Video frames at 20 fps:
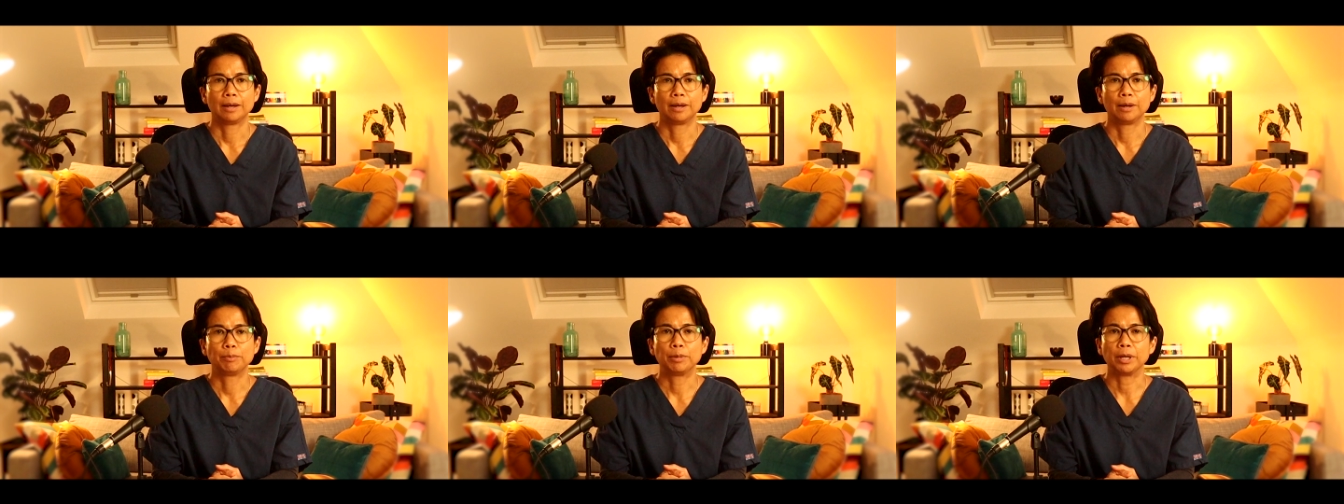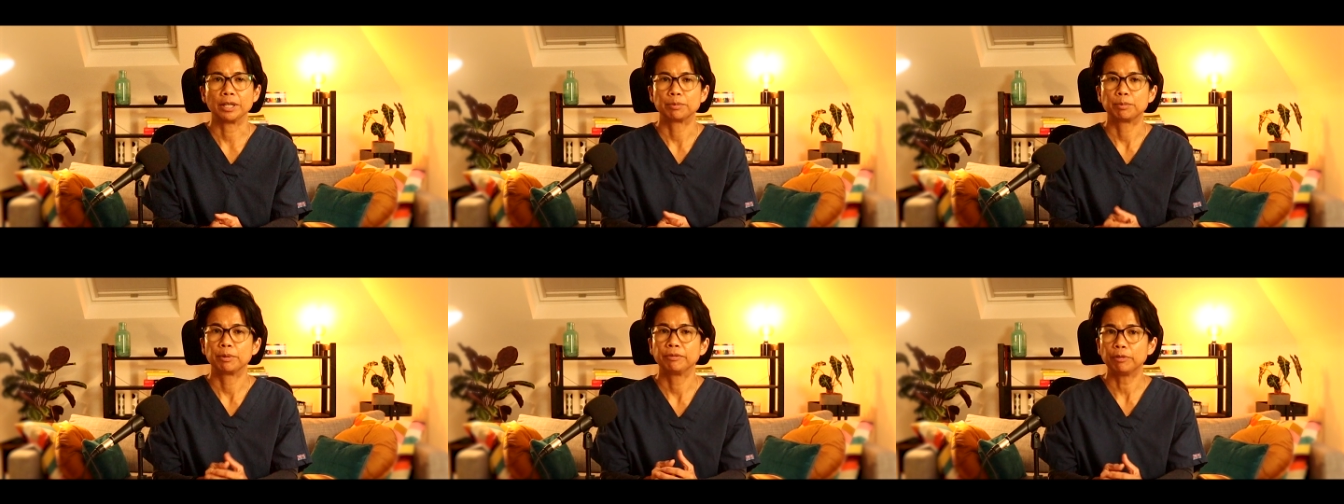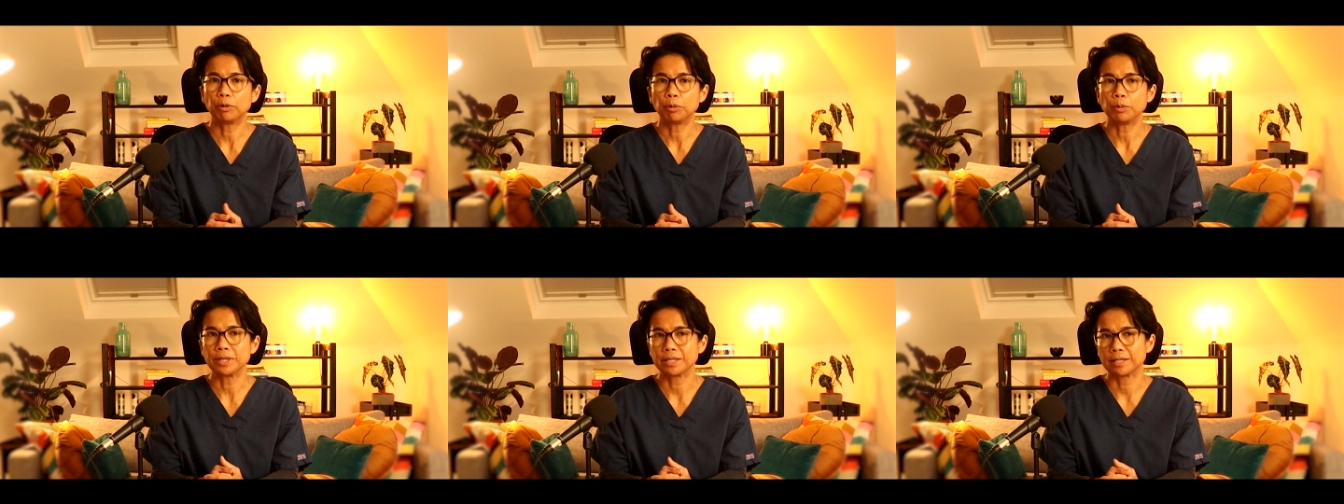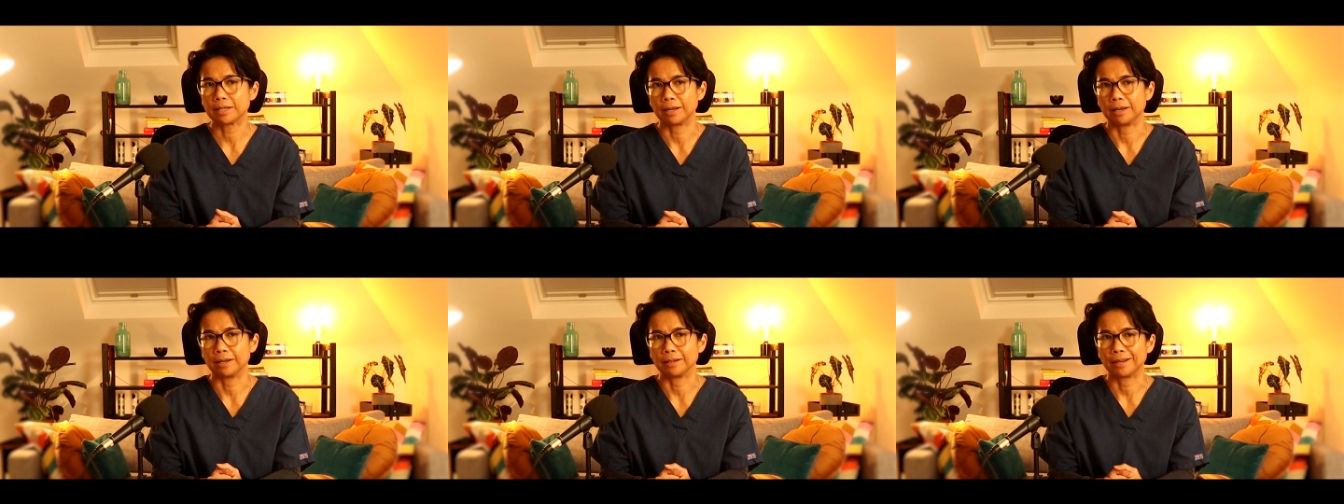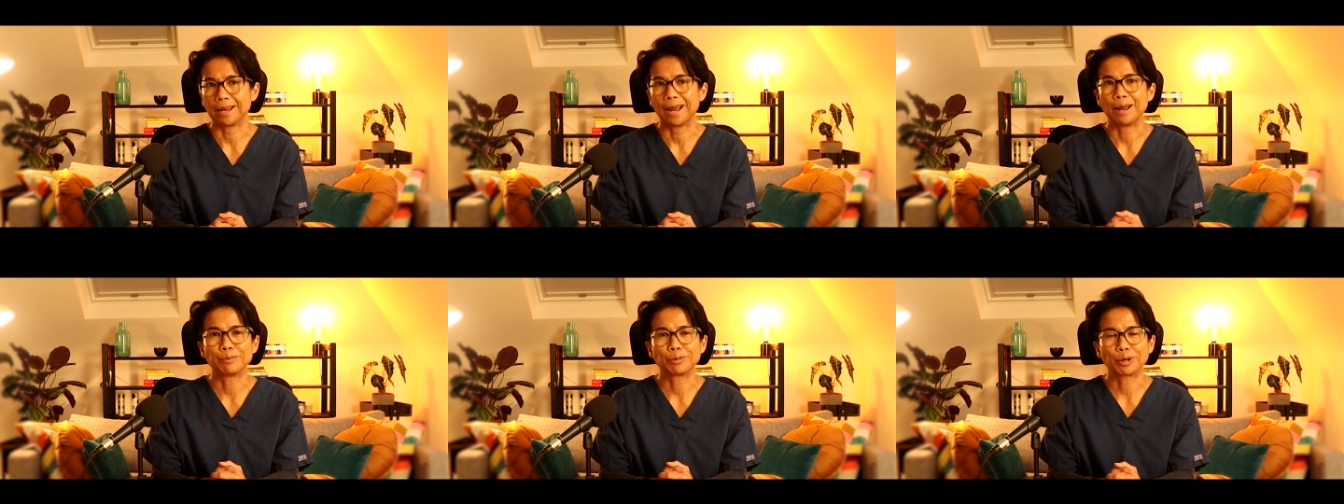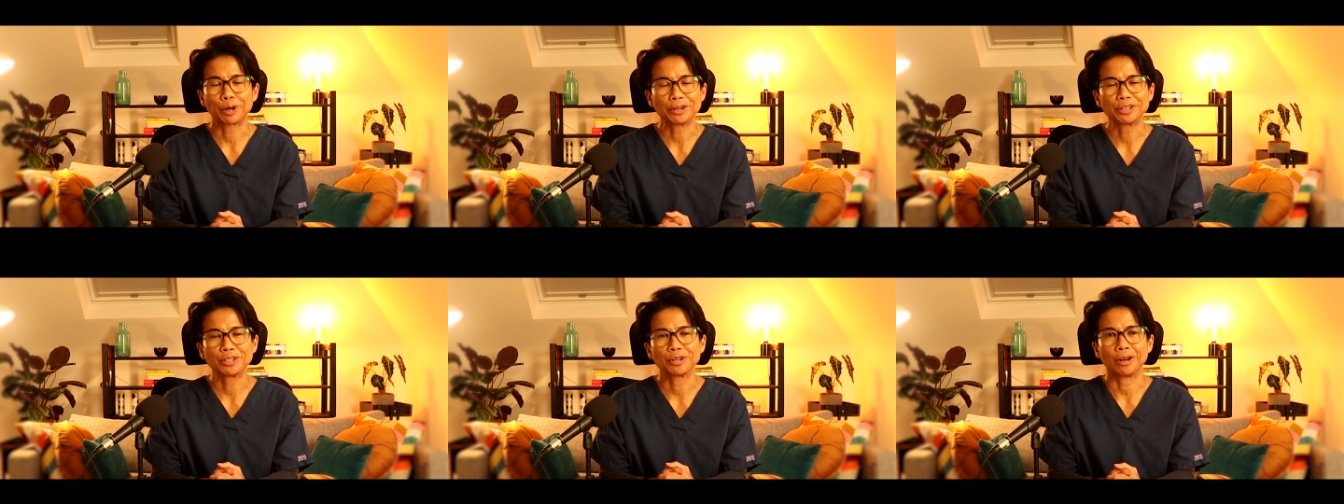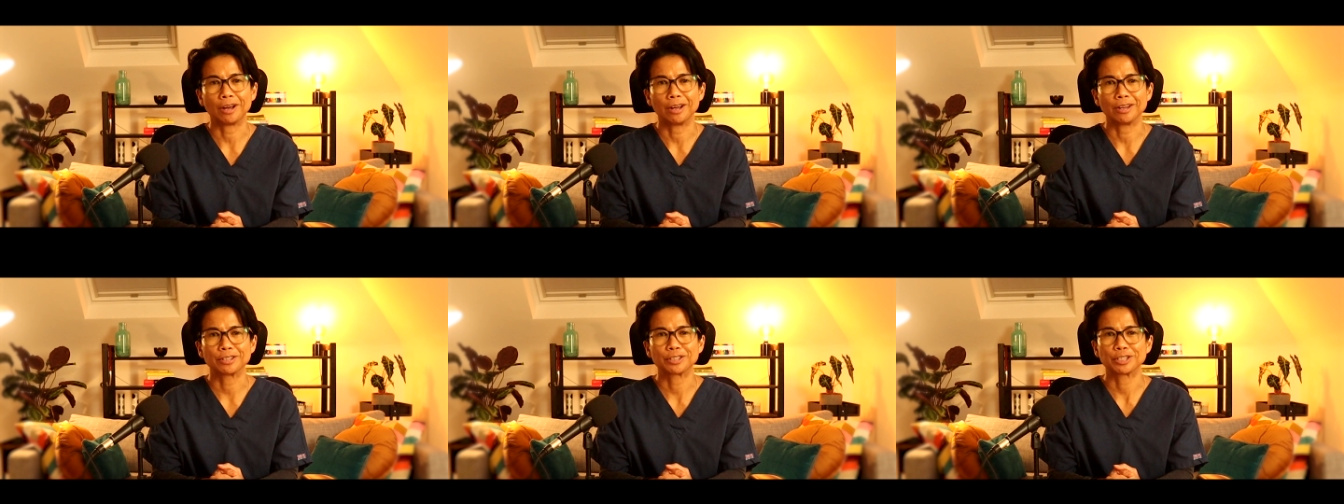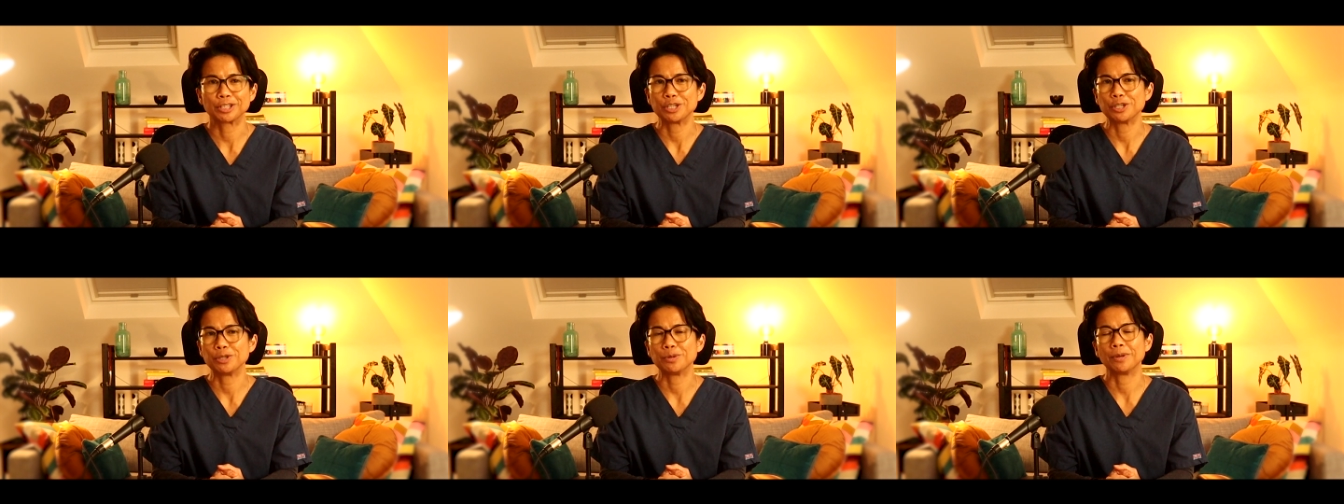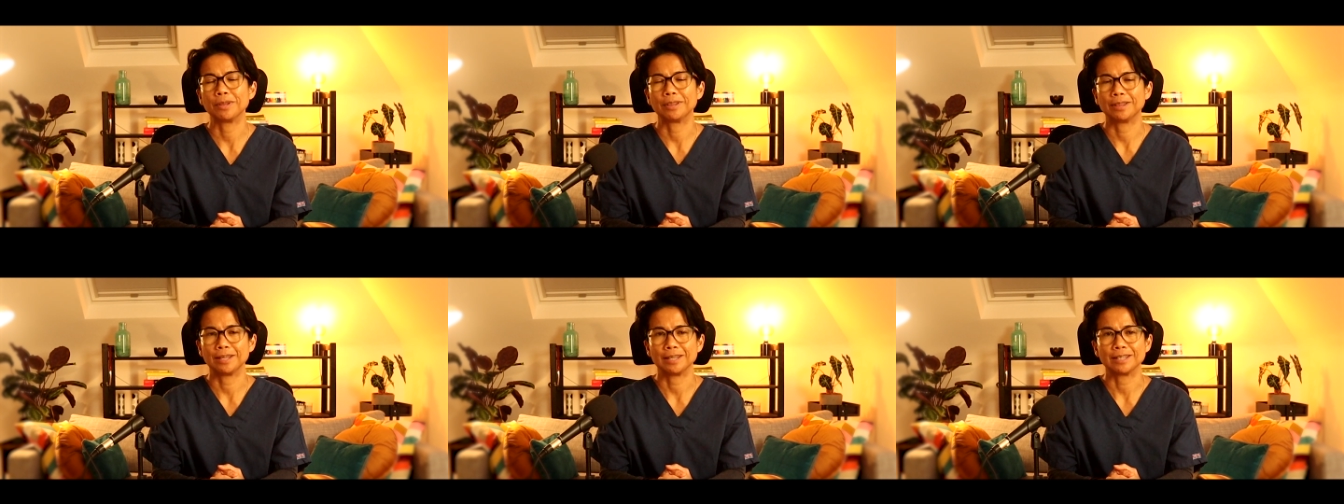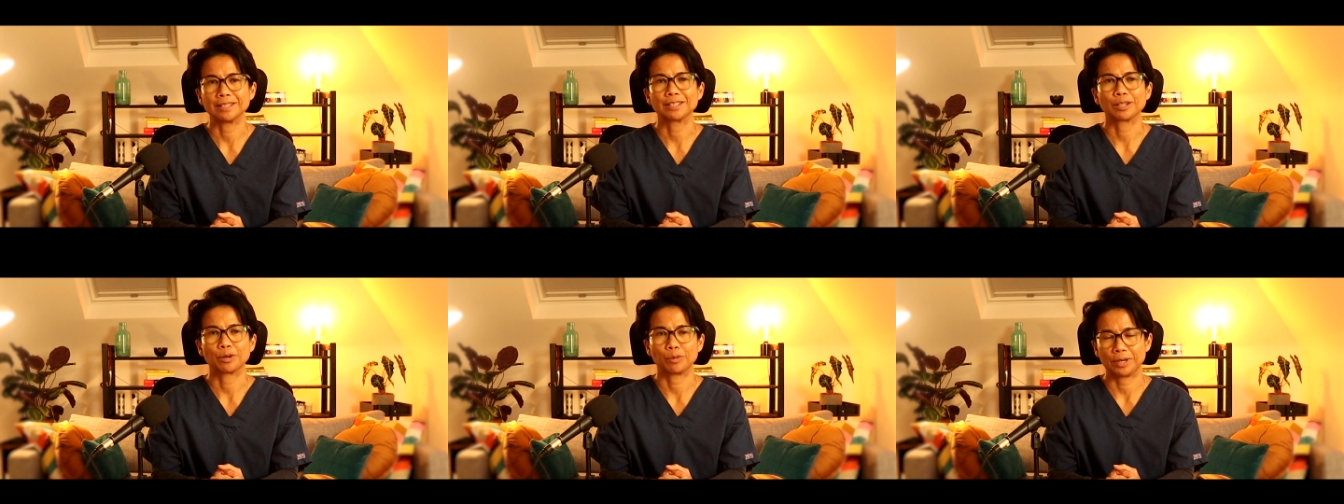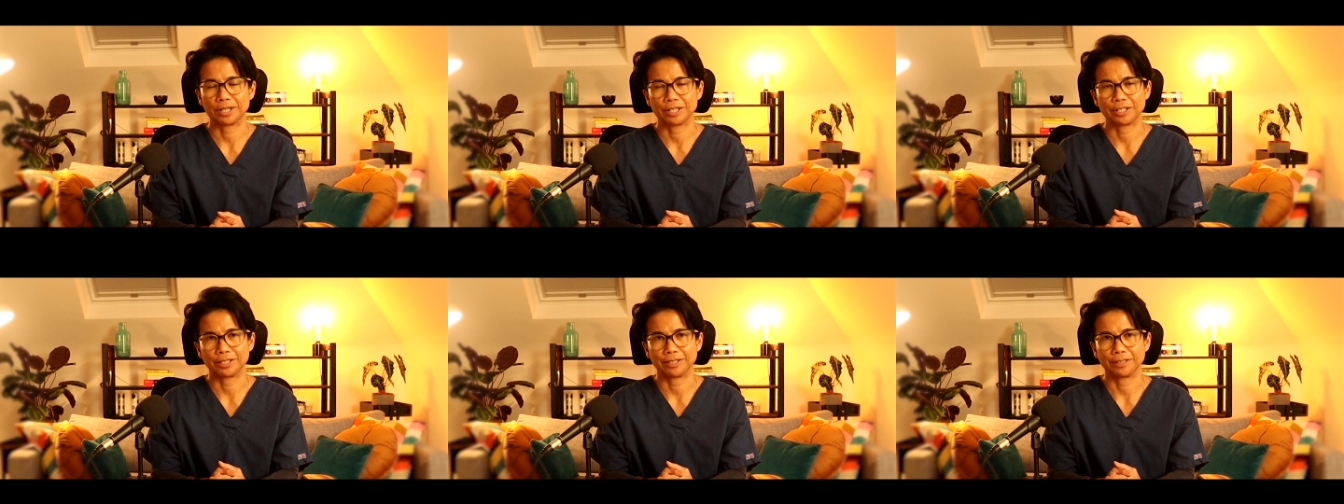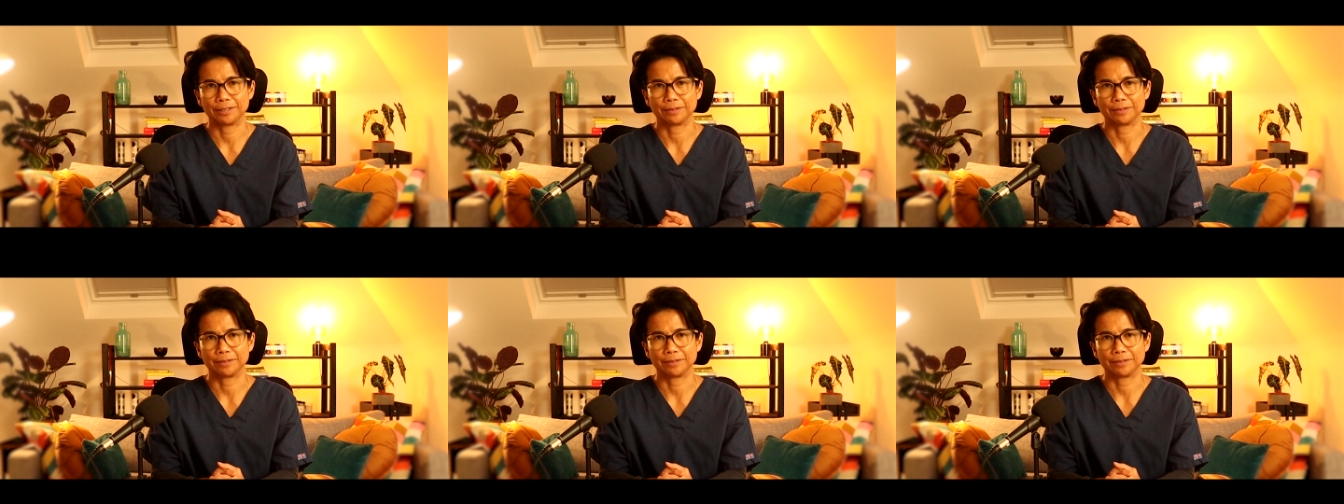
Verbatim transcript: But before we start, I'm going to ask you this question.